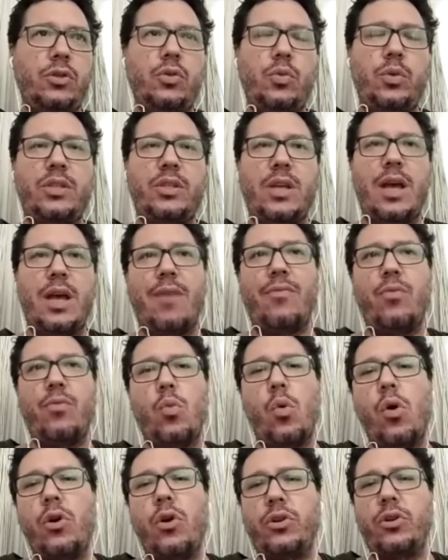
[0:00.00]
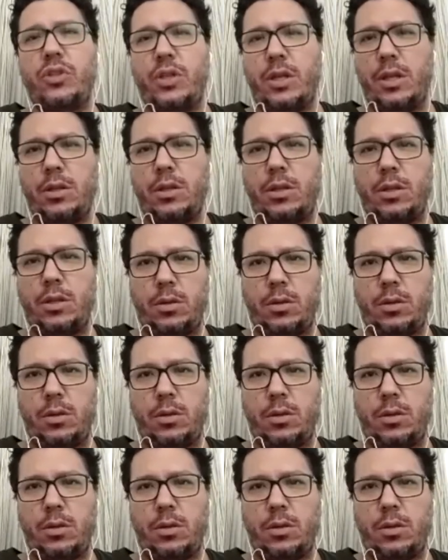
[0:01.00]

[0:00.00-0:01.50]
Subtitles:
which have worsened